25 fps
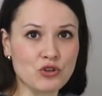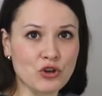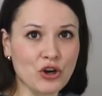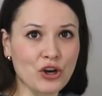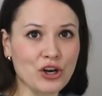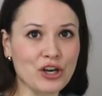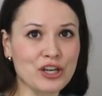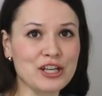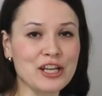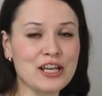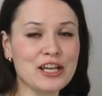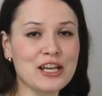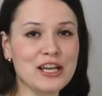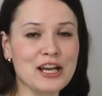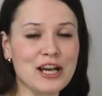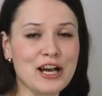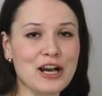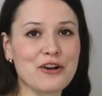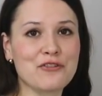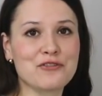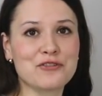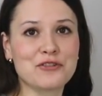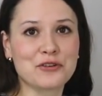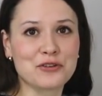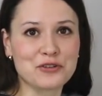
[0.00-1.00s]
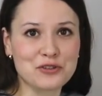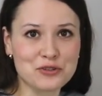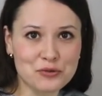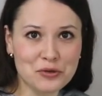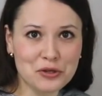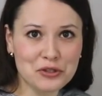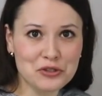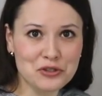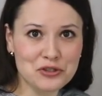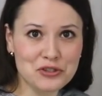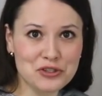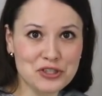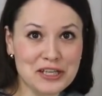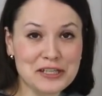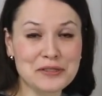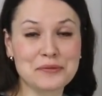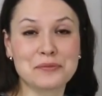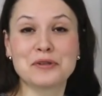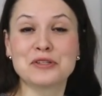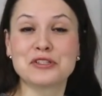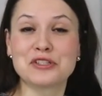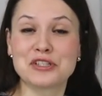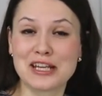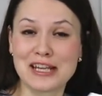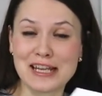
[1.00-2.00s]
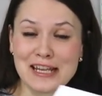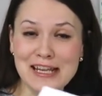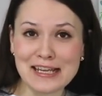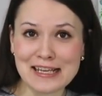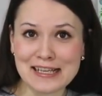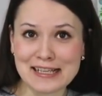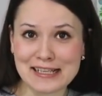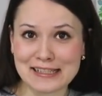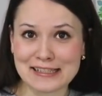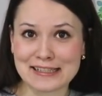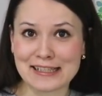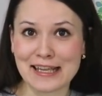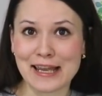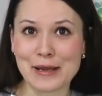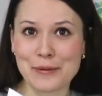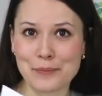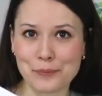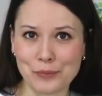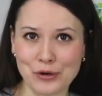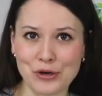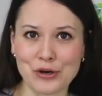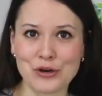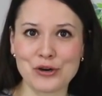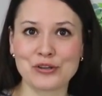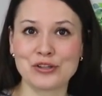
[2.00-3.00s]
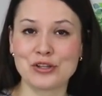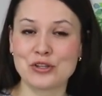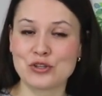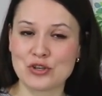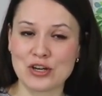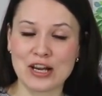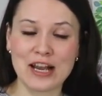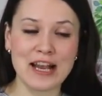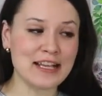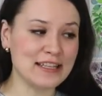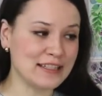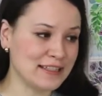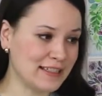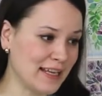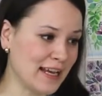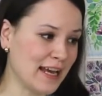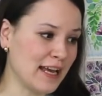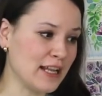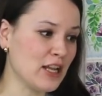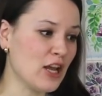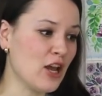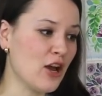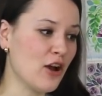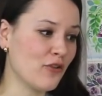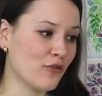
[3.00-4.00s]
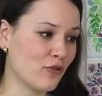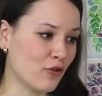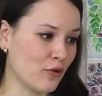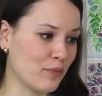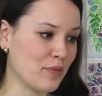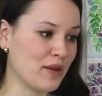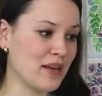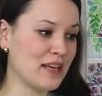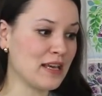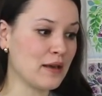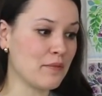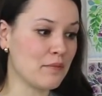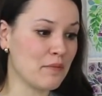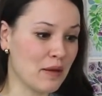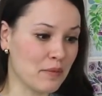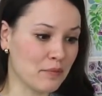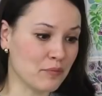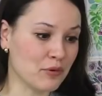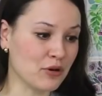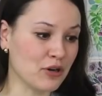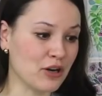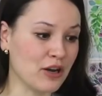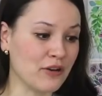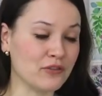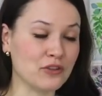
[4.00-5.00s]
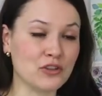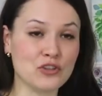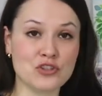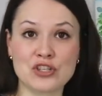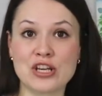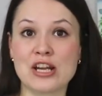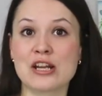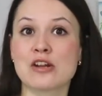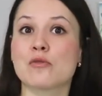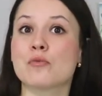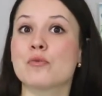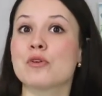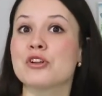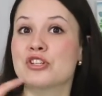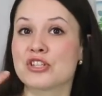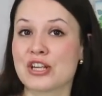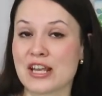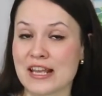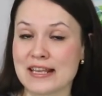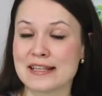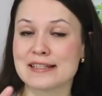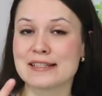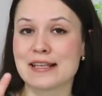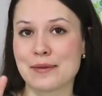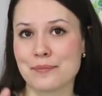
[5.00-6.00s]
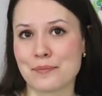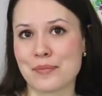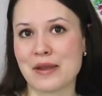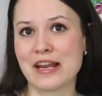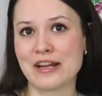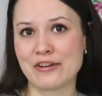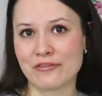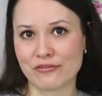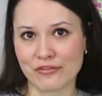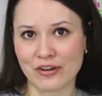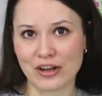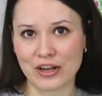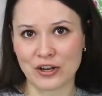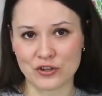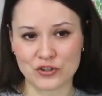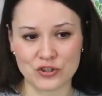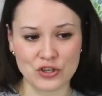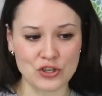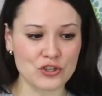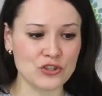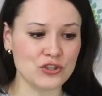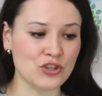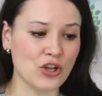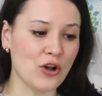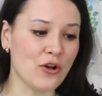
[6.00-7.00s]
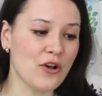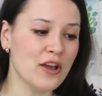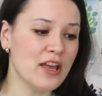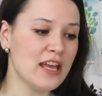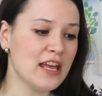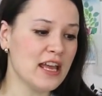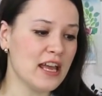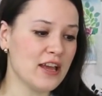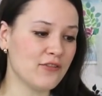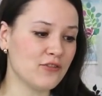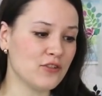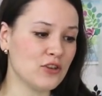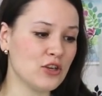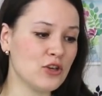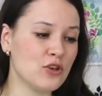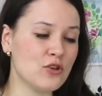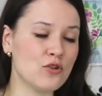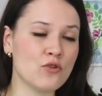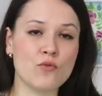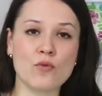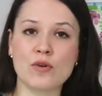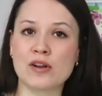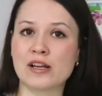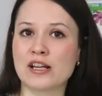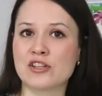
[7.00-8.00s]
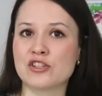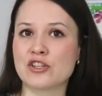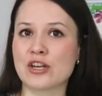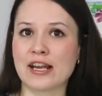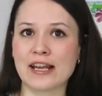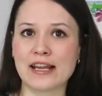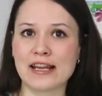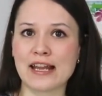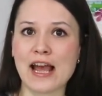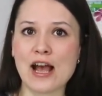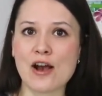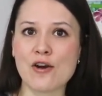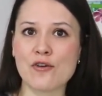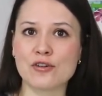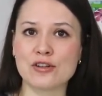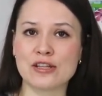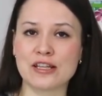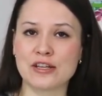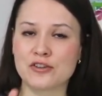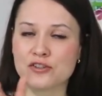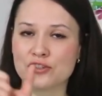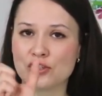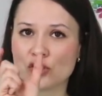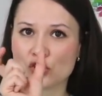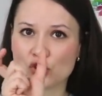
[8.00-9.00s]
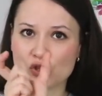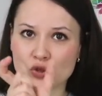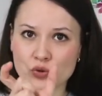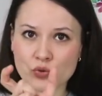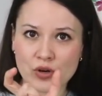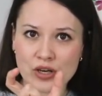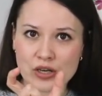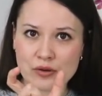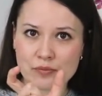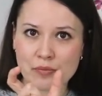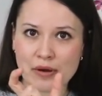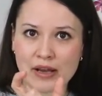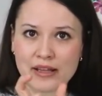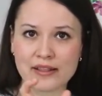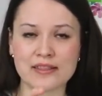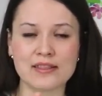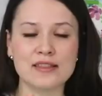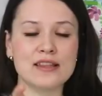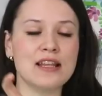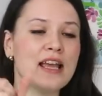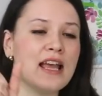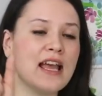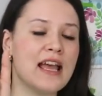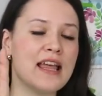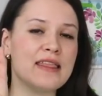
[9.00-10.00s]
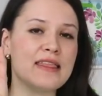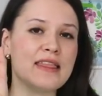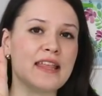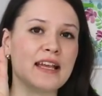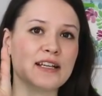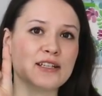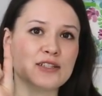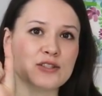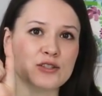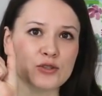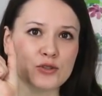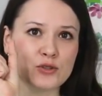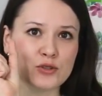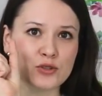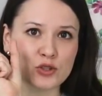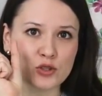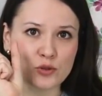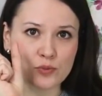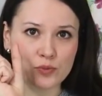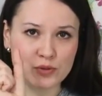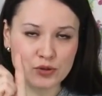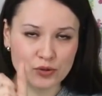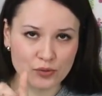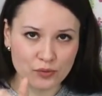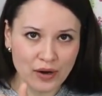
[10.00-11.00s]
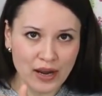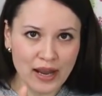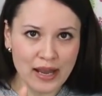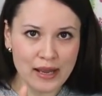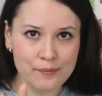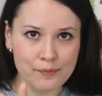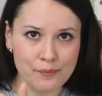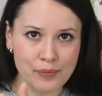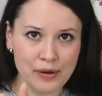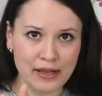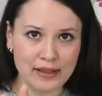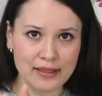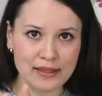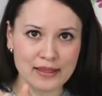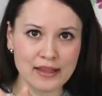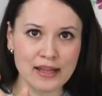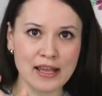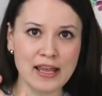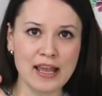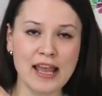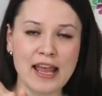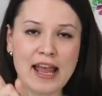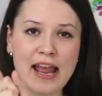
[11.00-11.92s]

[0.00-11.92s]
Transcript: chart of your instruction sheet, which is a perk that you guys get for being a member of this channel, which is a paid function. So if you want to check it out, there's a join button next to subscribe button,